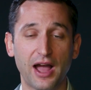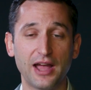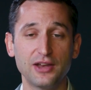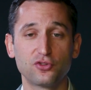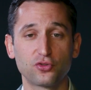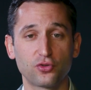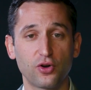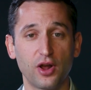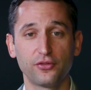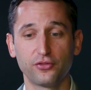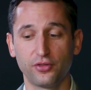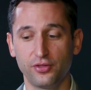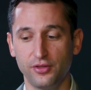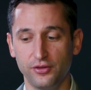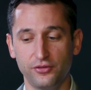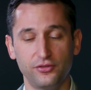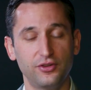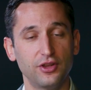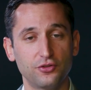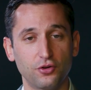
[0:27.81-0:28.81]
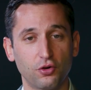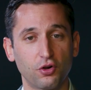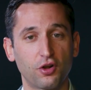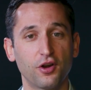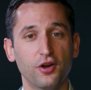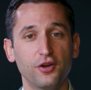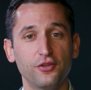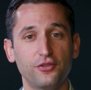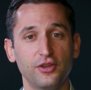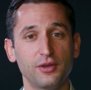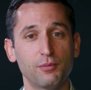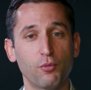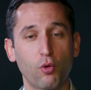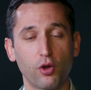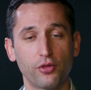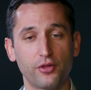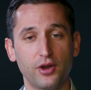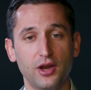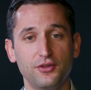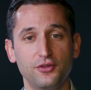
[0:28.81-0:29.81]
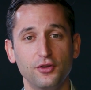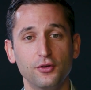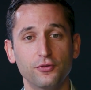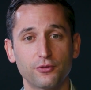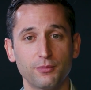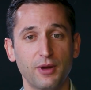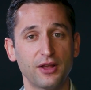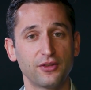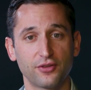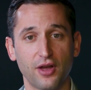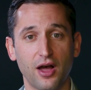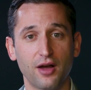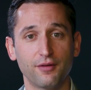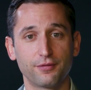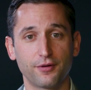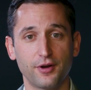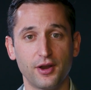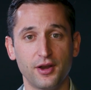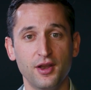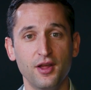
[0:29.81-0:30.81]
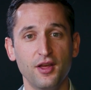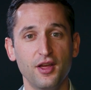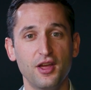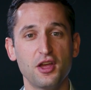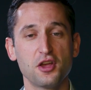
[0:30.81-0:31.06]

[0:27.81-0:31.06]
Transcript: I trust this digital currency more than I do for my sovereign